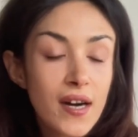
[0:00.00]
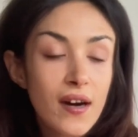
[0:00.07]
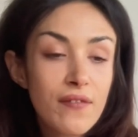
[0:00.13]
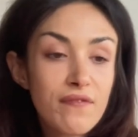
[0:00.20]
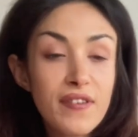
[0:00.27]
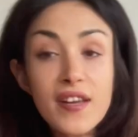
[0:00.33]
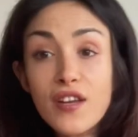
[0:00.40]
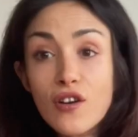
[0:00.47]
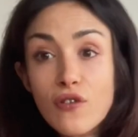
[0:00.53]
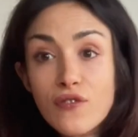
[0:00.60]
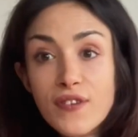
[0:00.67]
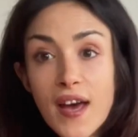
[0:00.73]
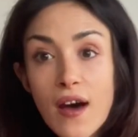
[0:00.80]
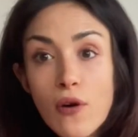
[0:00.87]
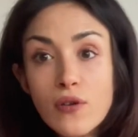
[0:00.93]
videos
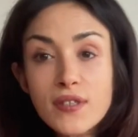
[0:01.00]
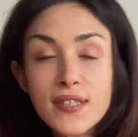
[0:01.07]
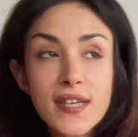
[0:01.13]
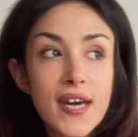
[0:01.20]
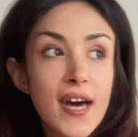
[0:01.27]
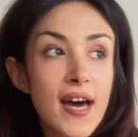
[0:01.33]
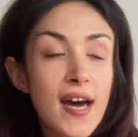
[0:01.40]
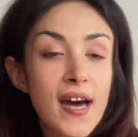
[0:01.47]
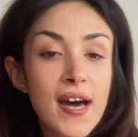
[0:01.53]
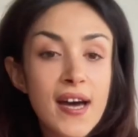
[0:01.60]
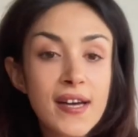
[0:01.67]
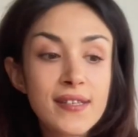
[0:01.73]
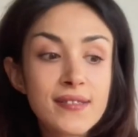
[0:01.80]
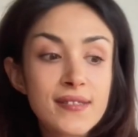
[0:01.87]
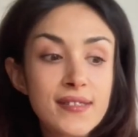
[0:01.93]
out.
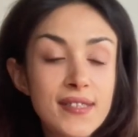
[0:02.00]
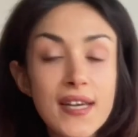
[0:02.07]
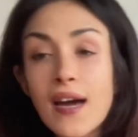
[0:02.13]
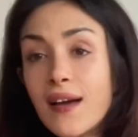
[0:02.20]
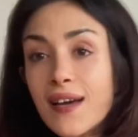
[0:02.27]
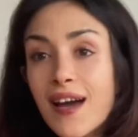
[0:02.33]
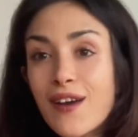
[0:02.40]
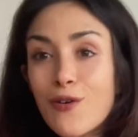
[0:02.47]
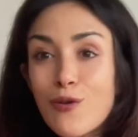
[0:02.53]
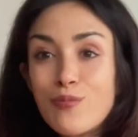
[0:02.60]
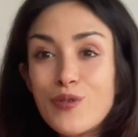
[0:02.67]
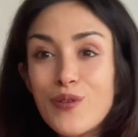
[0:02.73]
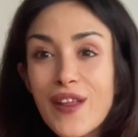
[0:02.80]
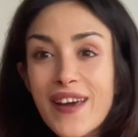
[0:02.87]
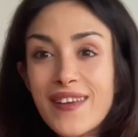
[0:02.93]
And yeah, I hope
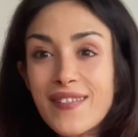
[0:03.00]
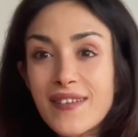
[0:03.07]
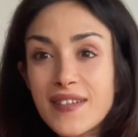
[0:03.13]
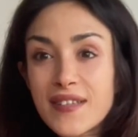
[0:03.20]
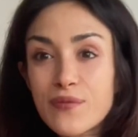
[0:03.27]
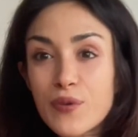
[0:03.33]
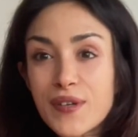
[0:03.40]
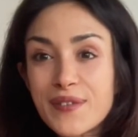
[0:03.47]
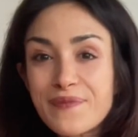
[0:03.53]
you like this one.